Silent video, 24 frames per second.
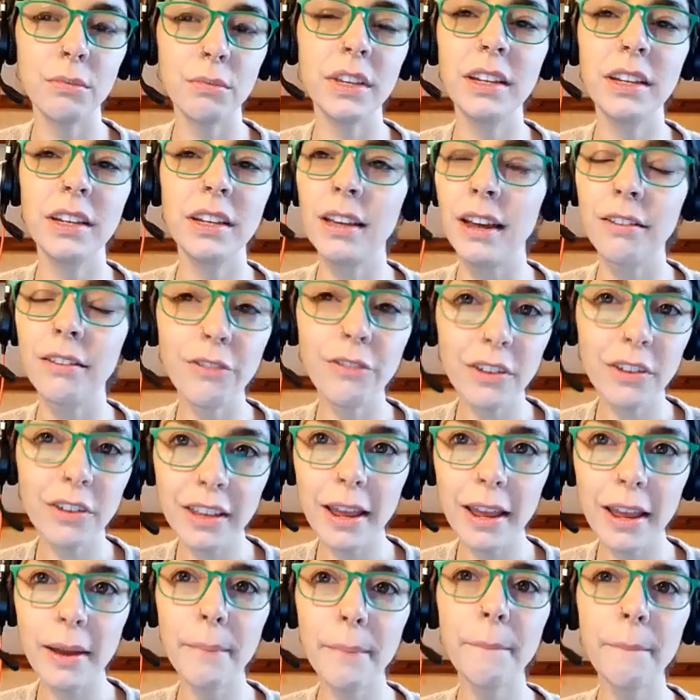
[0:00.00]
we care for
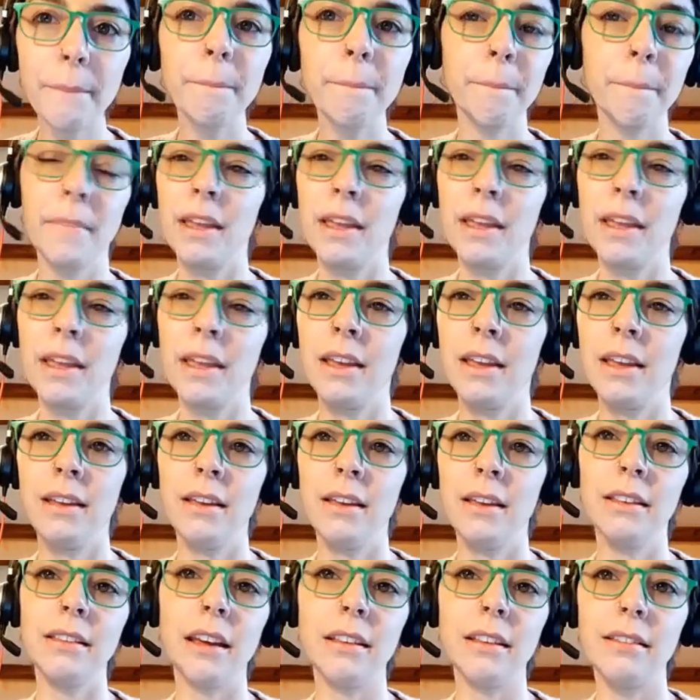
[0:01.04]
them,
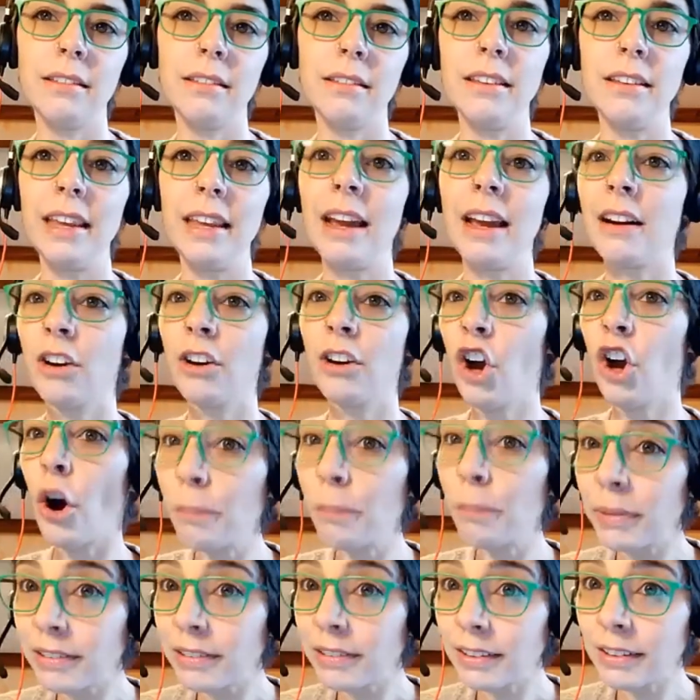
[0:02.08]
that they are
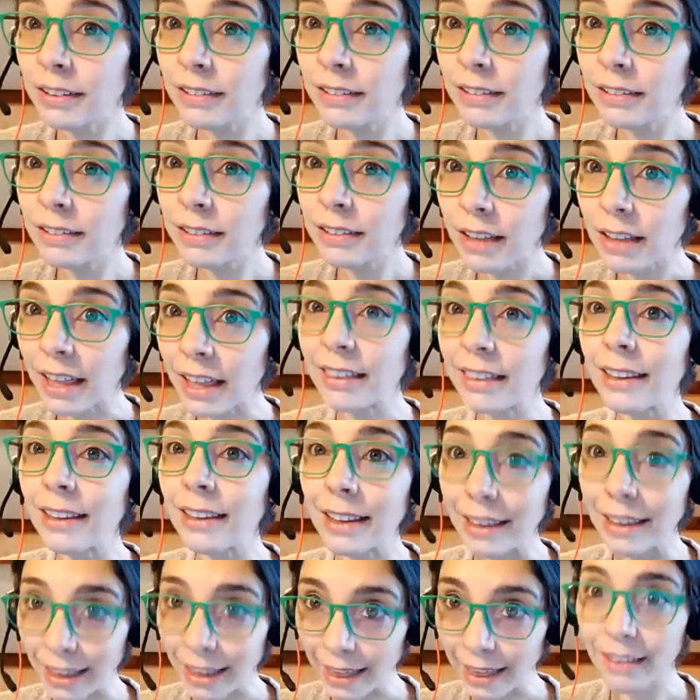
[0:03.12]
competent and they
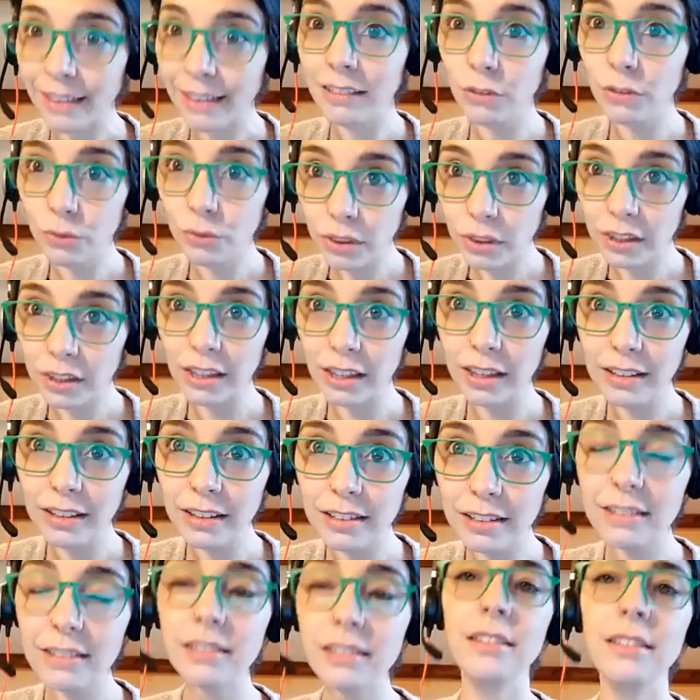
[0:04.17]
can do
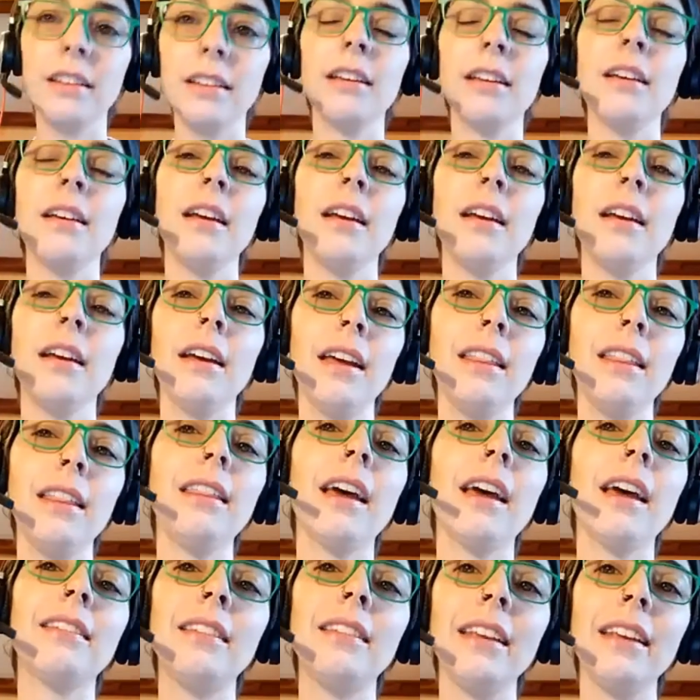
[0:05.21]
things, and
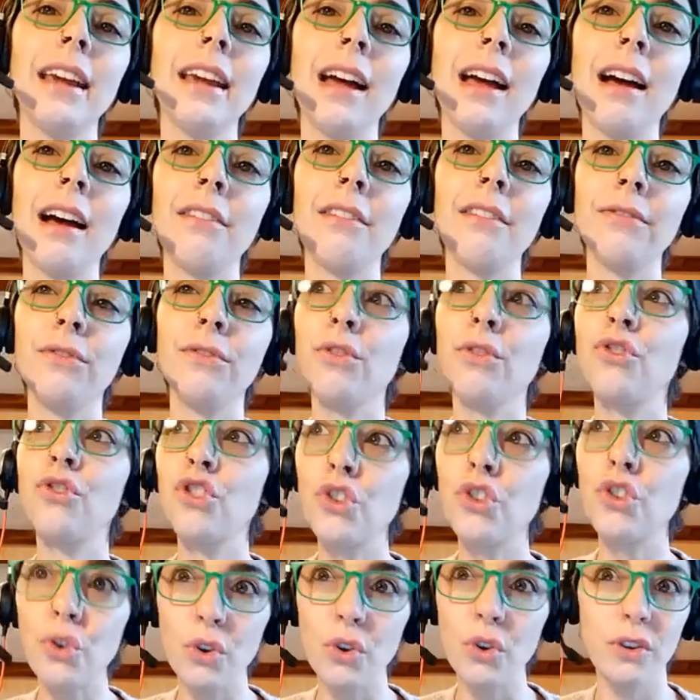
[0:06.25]
that they have the
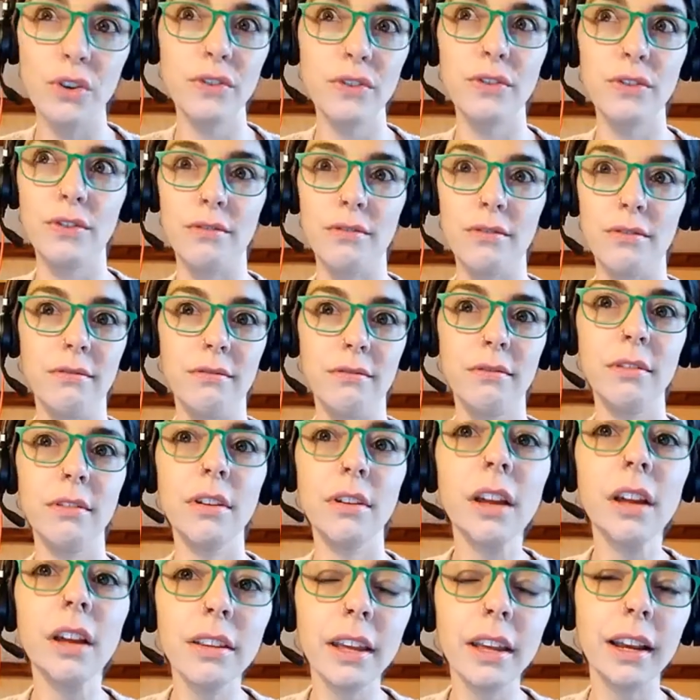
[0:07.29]
choice.
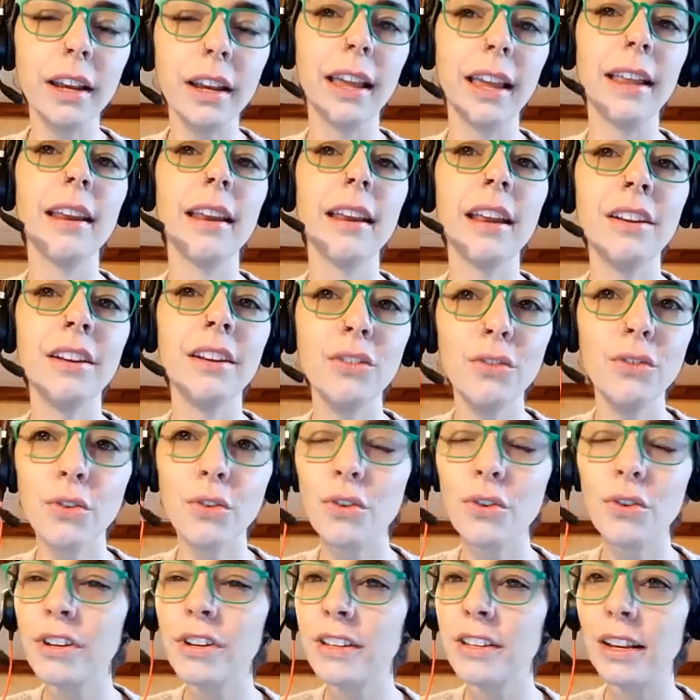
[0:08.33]
They can
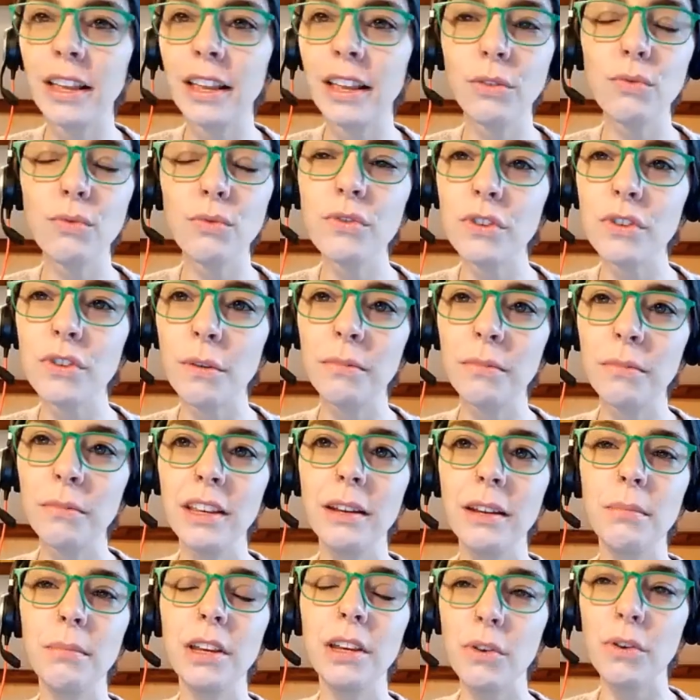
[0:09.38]
endorse, they can do
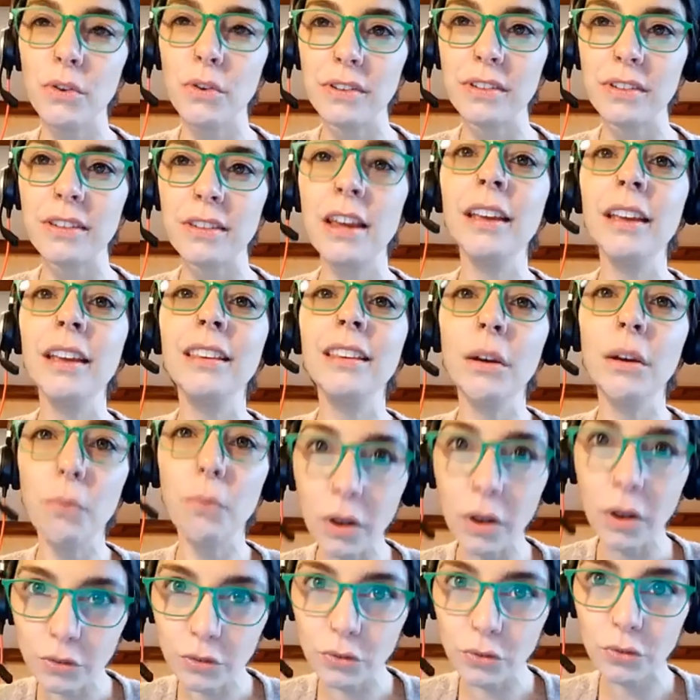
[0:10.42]
something because they
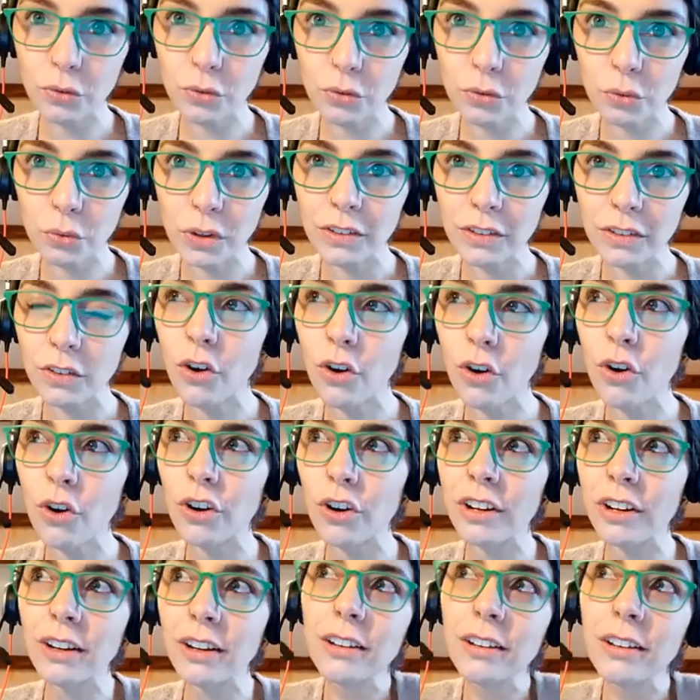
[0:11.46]
want to do it, or
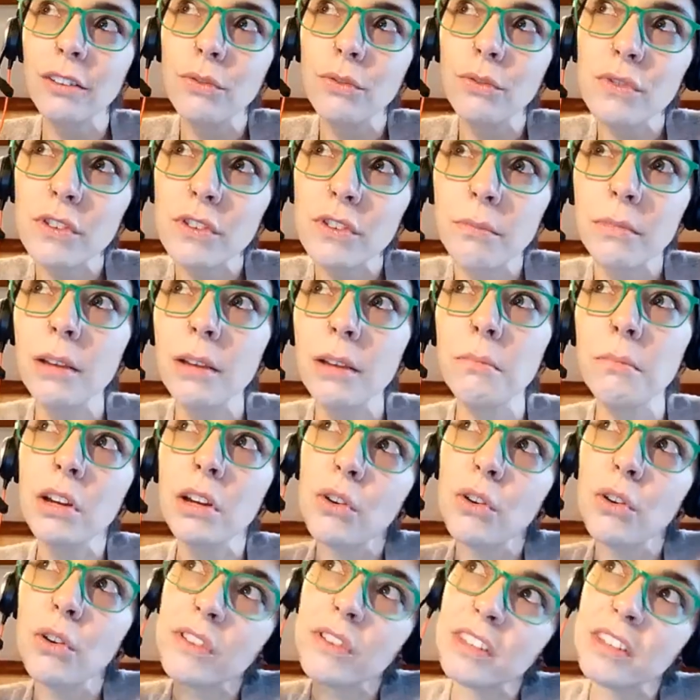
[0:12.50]
they can do something
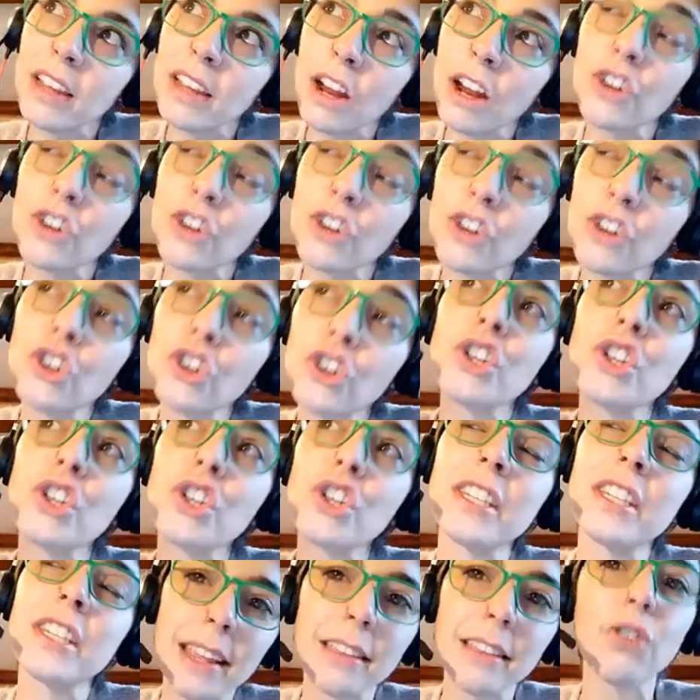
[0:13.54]
because they understand
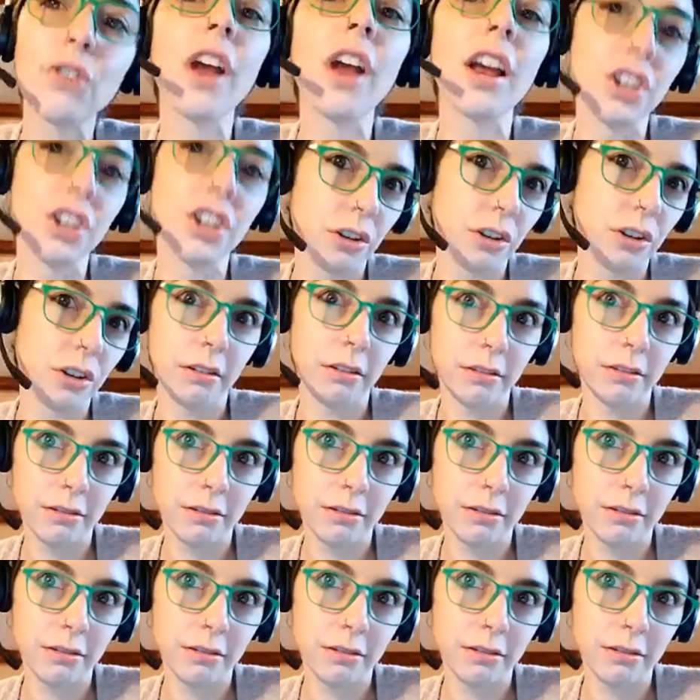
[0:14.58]
the rationale.